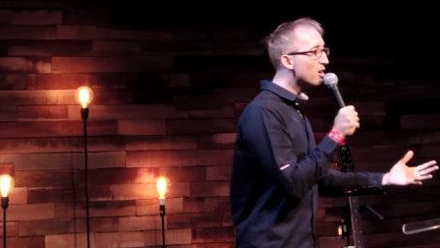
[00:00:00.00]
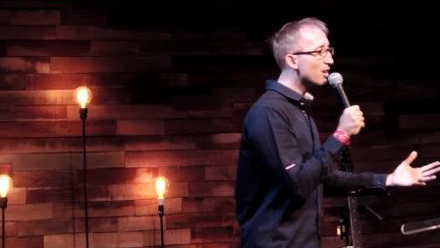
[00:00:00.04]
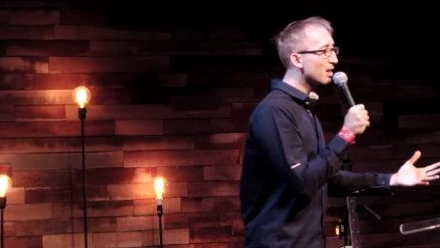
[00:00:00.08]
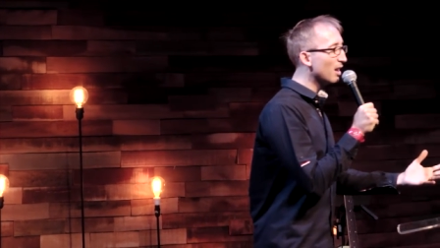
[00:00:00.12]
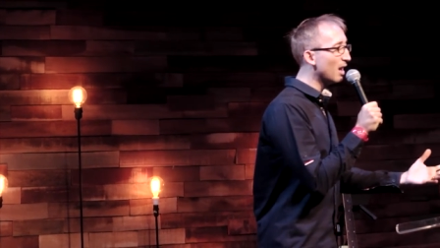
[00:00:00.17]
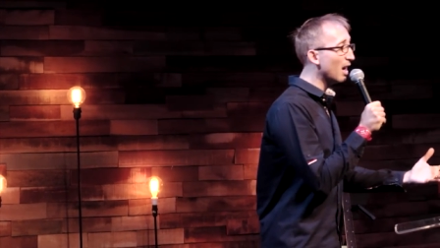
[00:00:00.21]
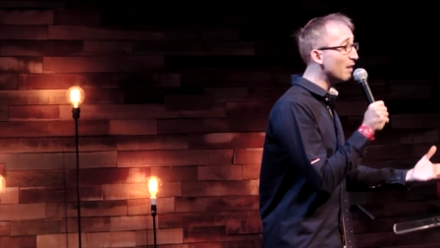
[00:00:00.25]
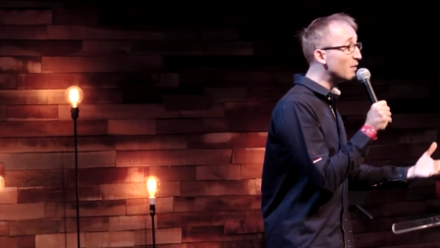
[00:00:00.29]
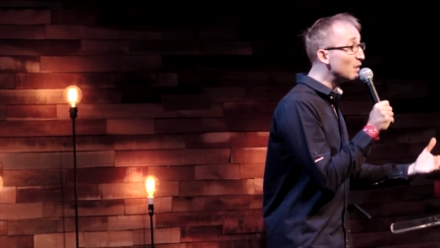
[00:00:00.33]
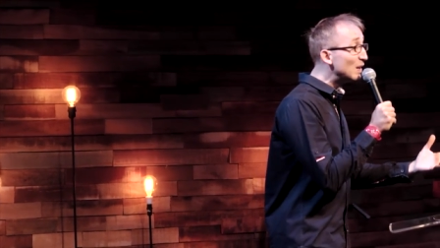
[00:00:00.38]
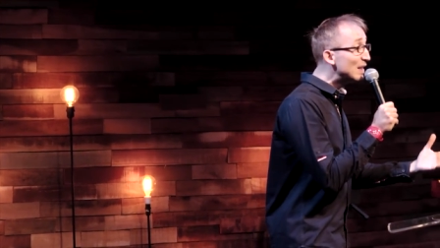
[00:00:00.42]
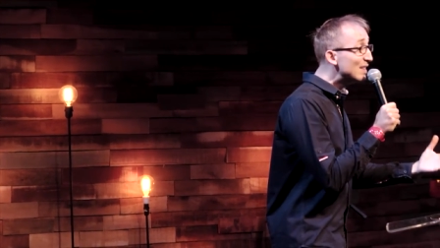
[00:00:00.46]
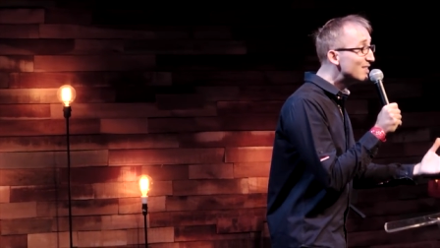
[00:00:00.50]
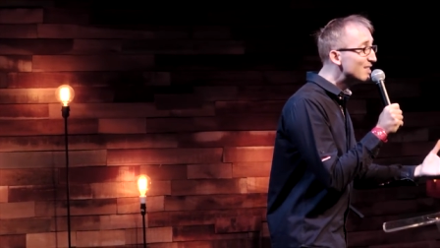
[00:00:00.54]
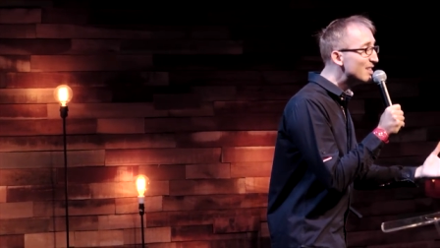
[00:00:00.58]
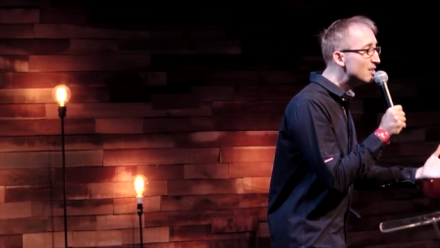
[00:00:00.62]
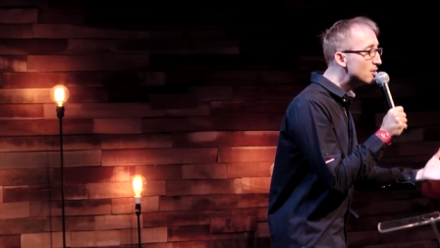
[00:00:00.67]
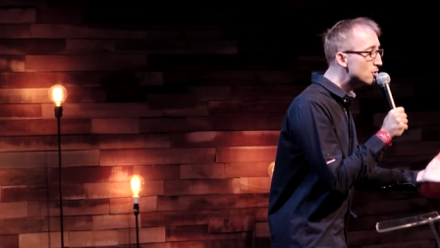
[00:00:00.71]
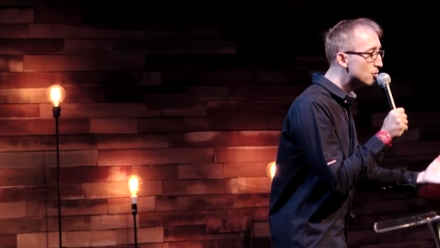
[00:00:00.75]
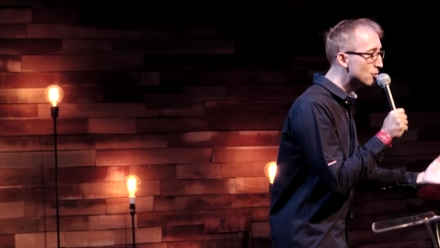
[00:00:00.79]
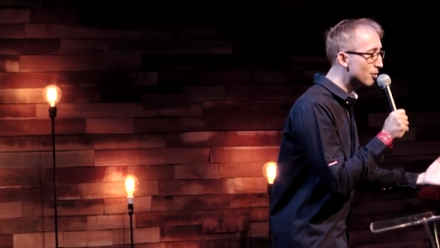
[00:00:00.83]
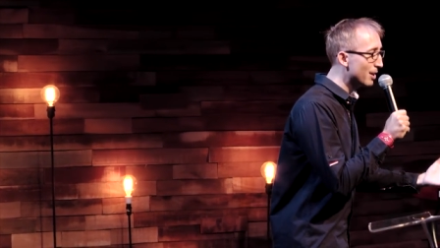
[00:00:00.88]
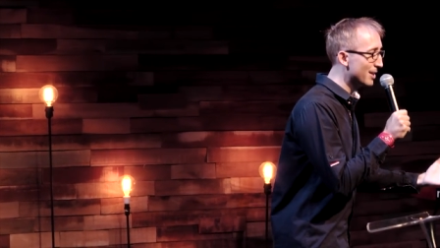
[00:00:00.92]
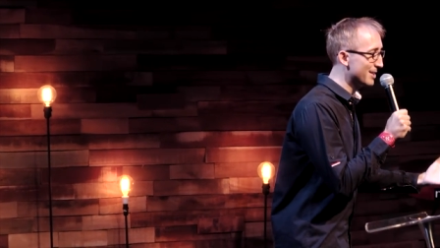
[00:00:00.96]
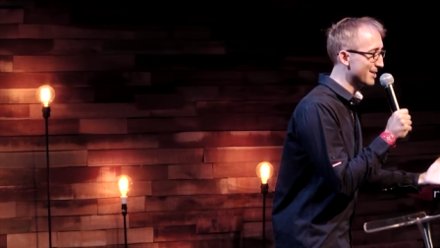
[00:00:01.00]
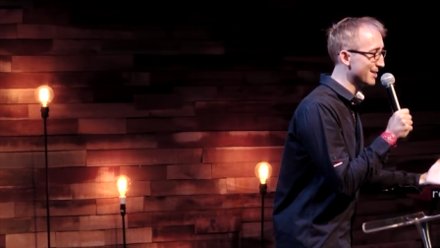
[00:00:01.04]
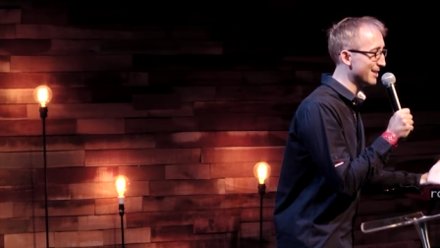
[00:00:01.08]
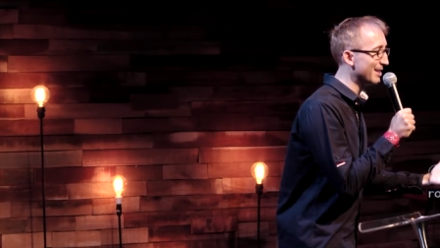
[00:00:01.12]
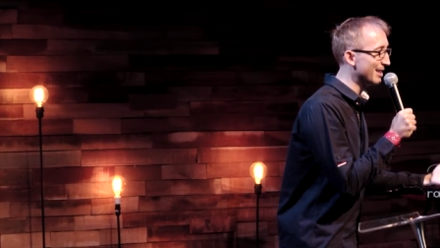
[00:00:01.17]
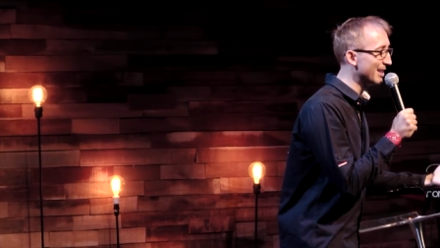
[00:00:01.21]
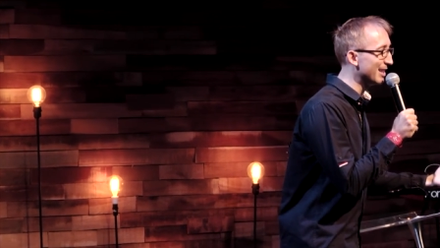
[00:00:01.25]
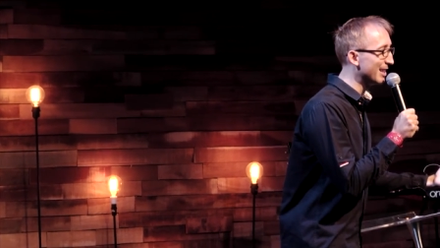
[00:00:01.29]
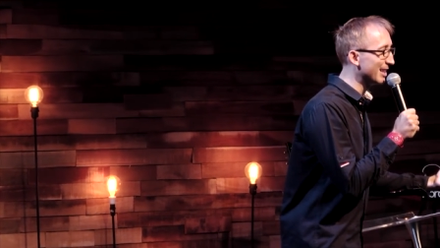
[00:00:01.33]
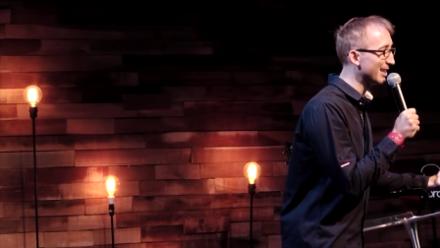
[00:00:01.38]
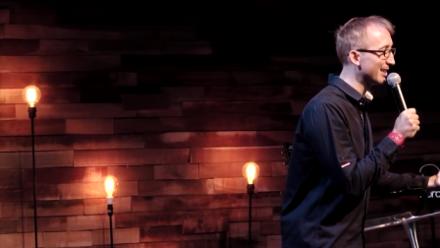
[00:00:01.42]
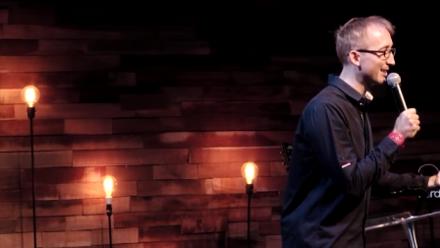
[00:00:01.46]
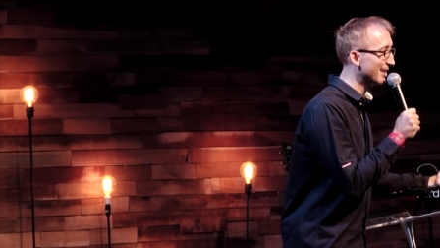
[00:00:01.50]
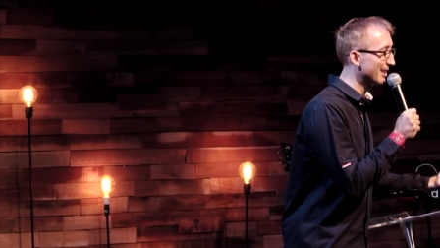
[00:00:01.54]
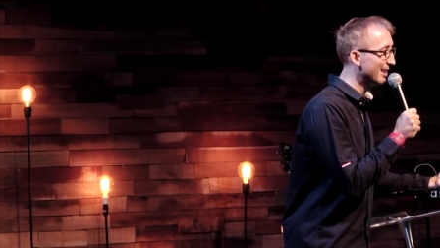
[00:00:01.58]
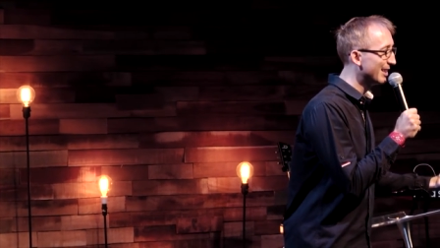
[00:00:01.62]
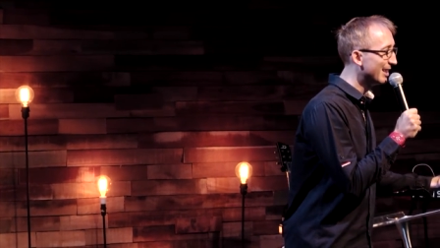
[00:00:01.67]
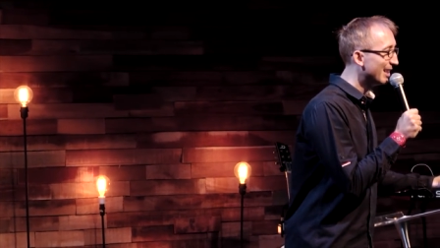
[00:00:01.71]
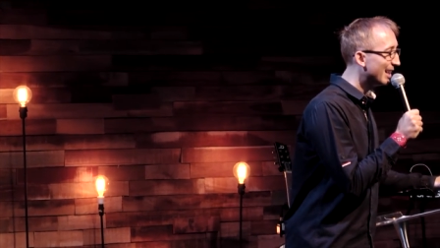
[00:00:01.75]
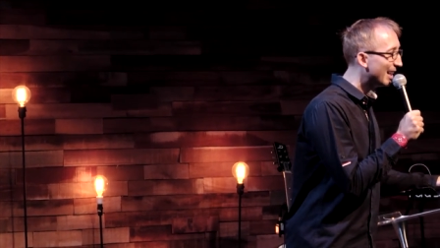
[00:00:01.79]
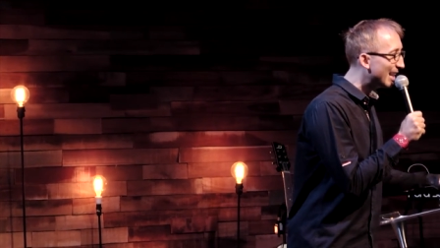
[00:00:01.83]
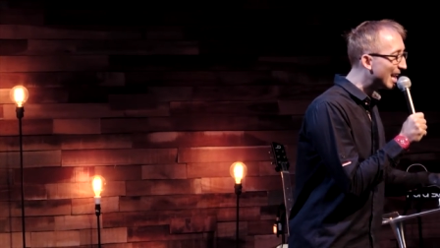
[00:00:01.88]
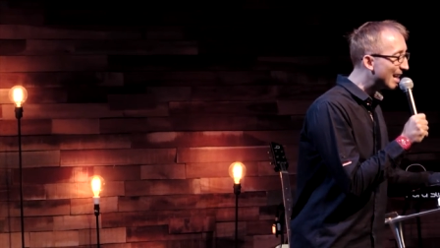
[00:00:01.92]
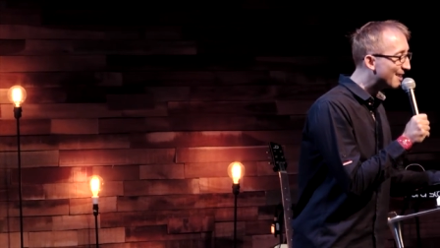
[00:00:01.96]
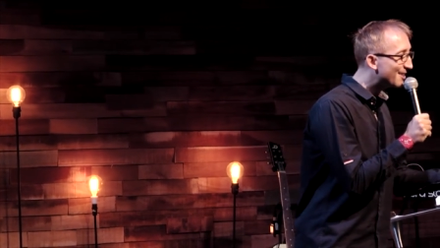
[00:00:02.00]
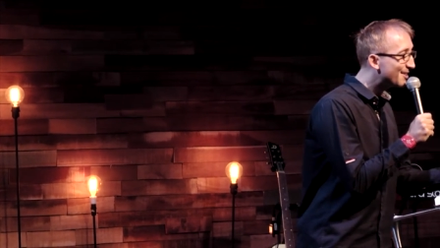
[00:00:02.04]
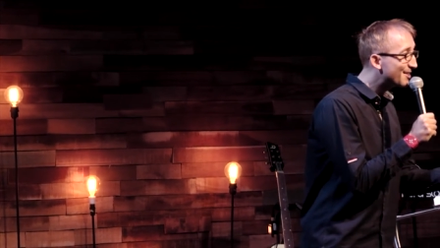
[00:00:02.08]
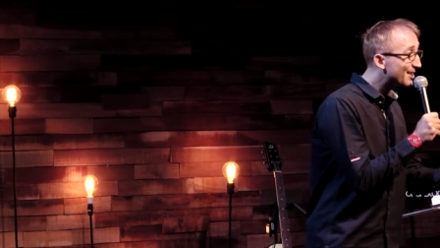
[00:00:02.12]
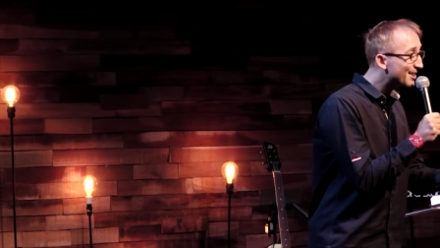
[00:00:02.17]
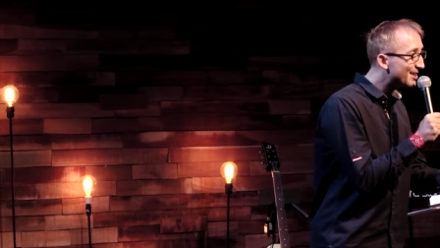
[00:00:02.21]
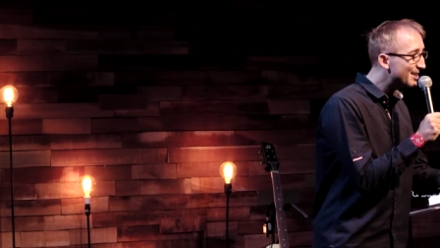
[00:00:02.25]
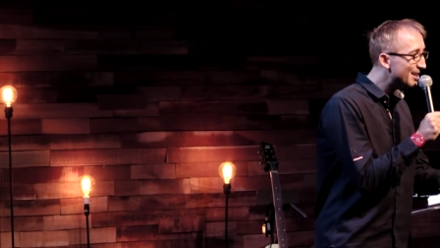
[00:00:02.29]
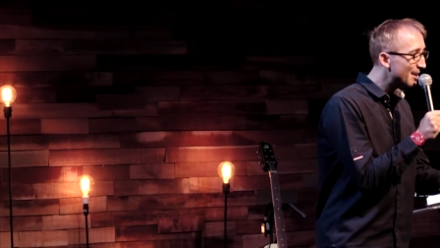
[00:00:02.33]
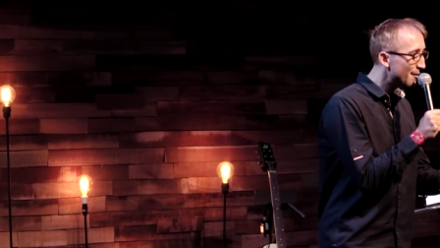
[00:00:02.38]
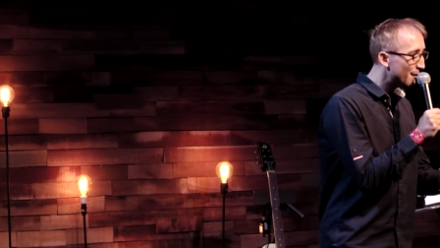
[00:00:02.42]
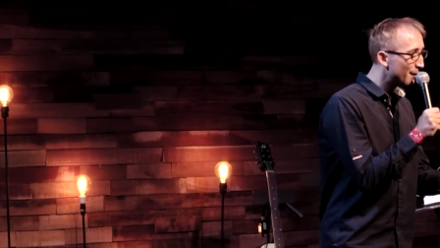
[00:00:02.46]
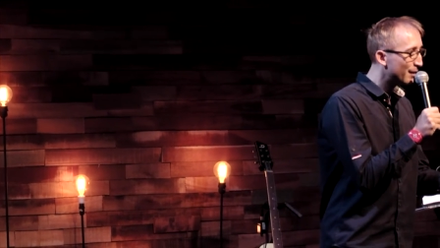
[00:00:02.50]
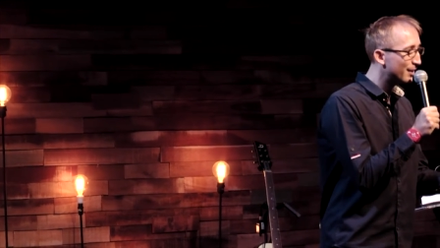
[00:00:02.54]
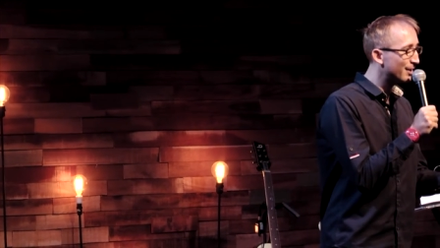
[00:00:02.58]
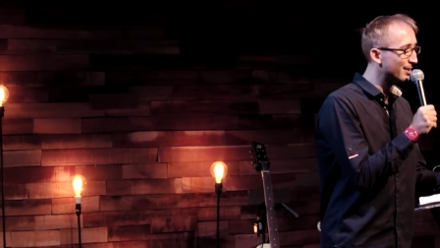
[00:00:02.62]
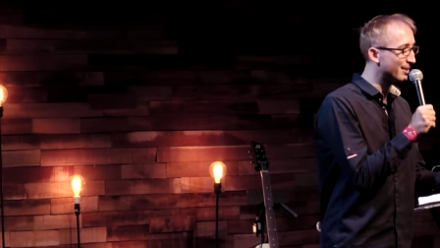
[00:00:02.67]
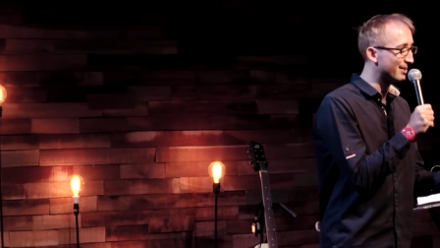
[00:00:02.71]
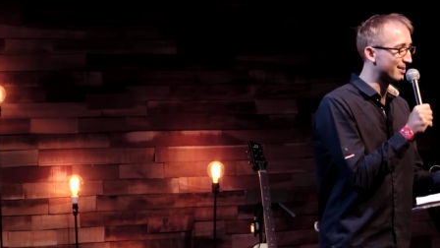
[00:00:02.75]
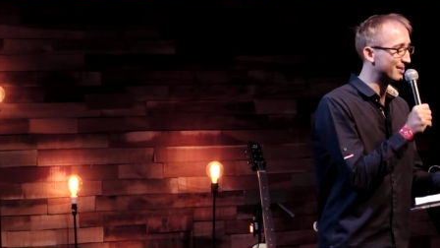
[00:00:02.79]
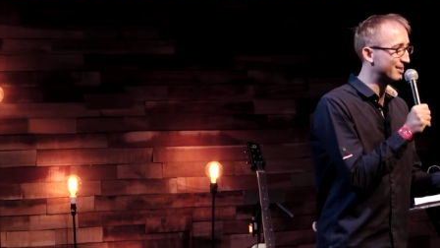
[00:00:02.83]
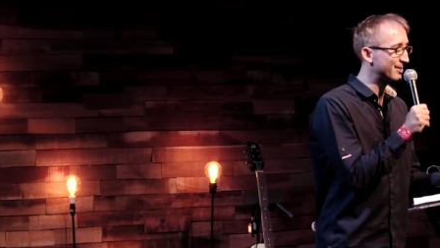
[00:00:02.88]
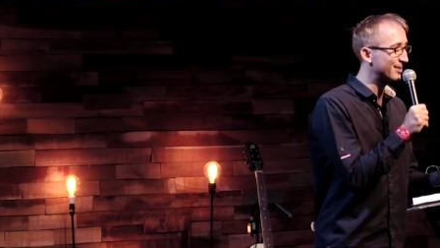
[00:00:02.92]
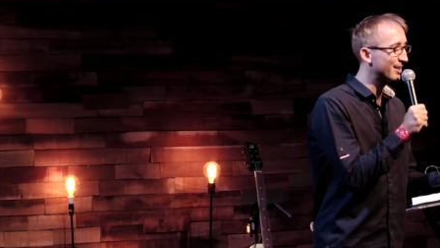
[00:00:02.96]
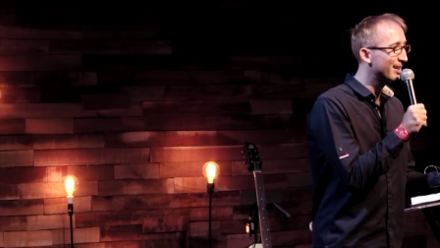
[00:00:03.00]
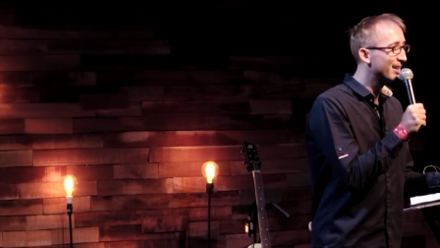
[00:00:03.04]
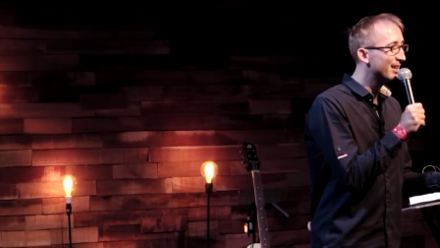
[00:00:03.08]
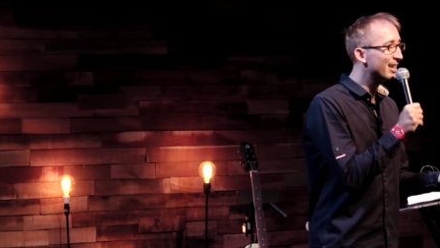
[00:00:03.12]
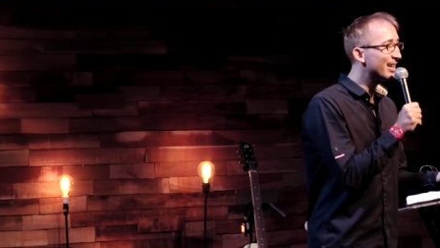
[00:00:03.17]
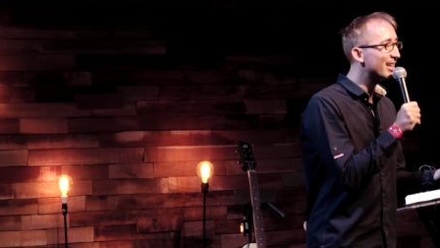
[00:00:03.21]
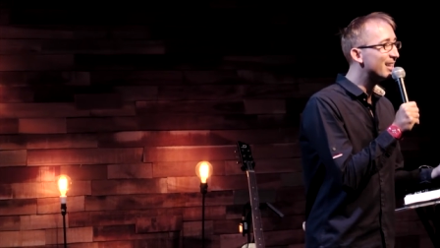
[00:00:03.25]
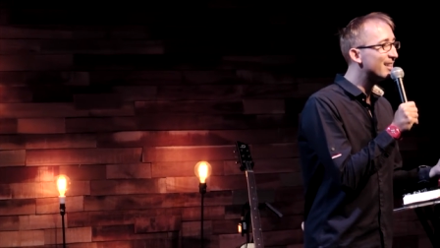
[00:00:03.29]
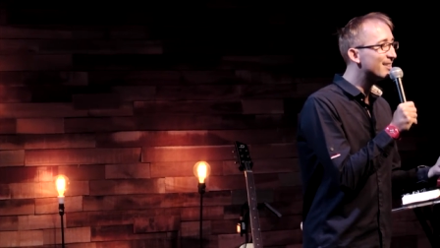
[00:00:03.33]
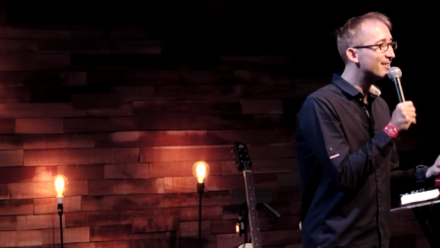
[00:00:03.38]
life. He's interested in it. It has significance in his